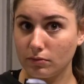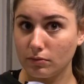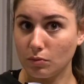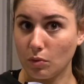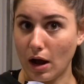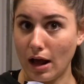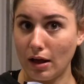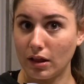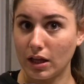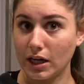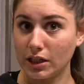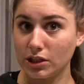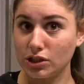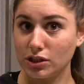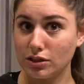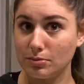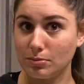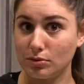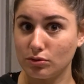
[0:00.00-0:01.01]
Wow, that
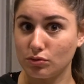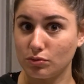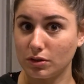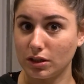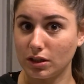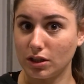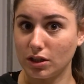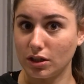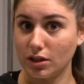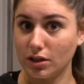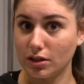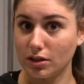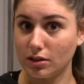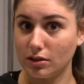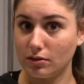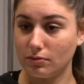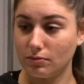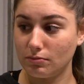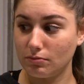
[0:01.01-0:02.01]
actually smells really
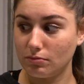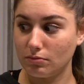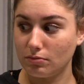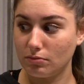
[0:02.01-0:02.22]
good.